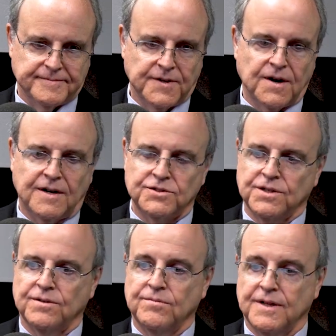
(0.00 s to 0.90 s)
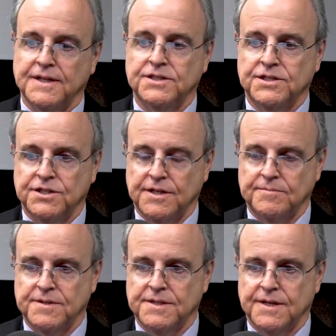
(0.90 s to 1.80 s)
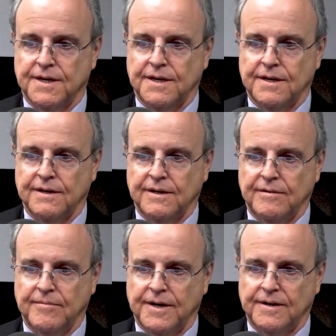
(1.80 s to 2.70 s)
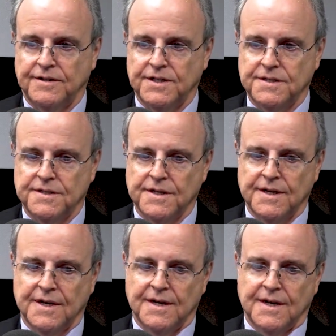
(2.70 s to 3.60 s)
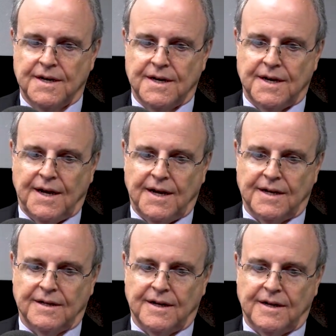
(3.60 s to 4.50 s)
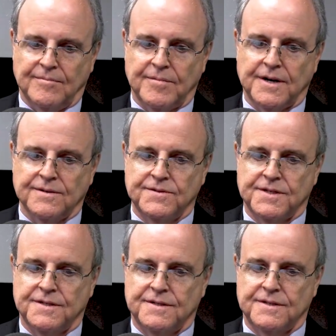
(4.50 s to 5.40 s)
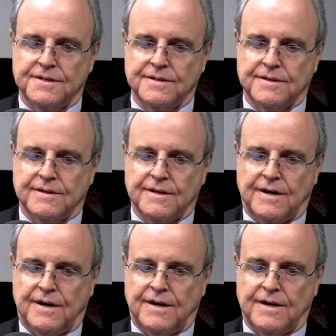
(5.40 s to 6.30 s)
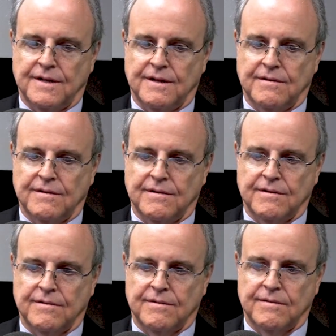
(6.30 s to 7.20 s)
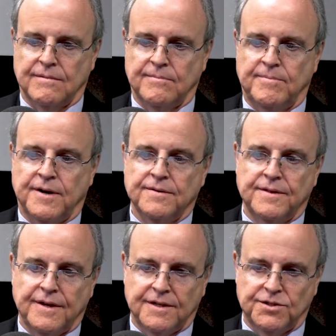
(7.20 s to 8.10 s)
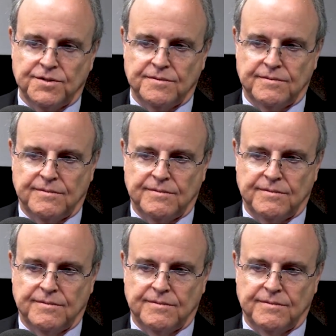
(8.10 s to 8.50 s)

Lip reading: conjugal relationships in marriages. And it imposes on both the injured